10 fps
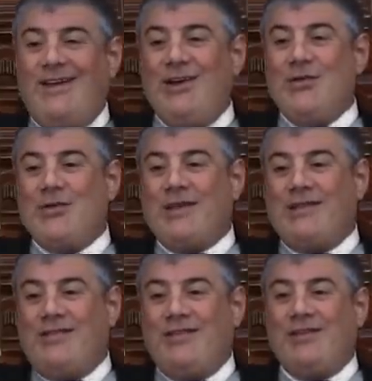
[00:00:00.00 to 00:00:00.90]
look
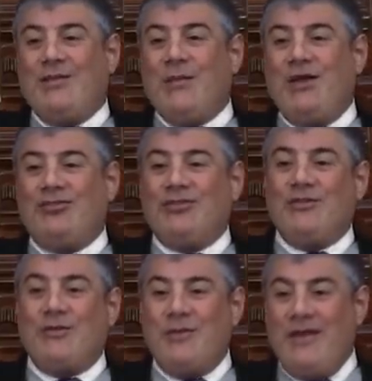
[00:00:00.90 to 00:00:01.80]
at the
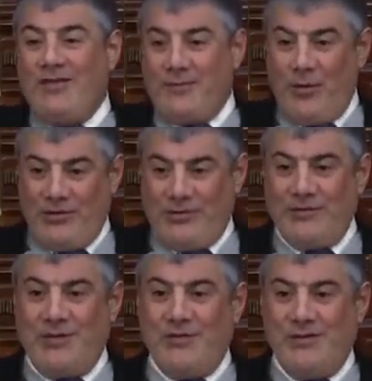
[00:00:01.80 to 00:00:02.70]
situation from his point
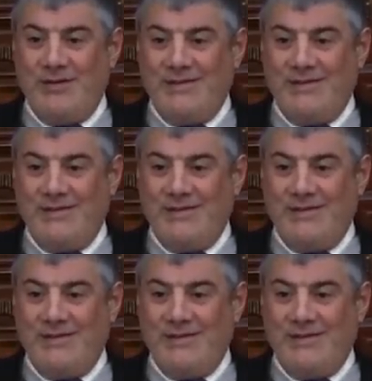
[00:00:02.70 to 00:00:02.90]
of view.